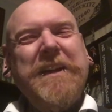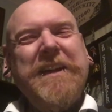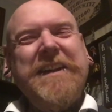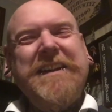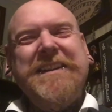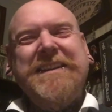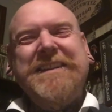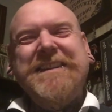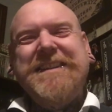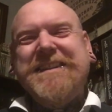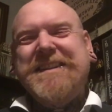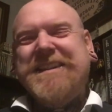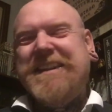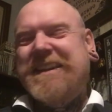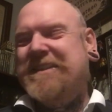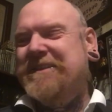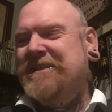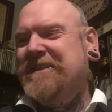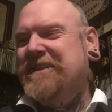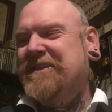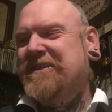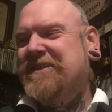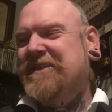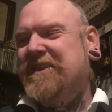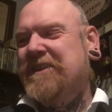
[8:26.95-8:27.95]
going to stay on
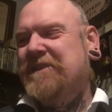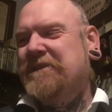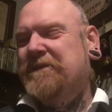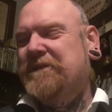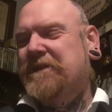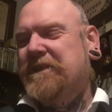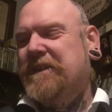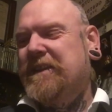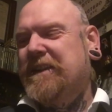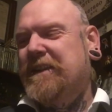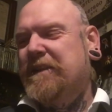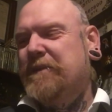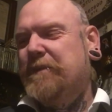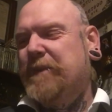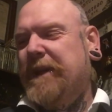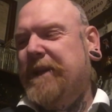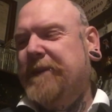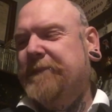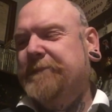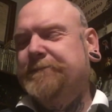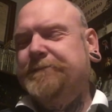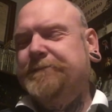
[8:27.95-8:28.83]
your shelf for a little bit.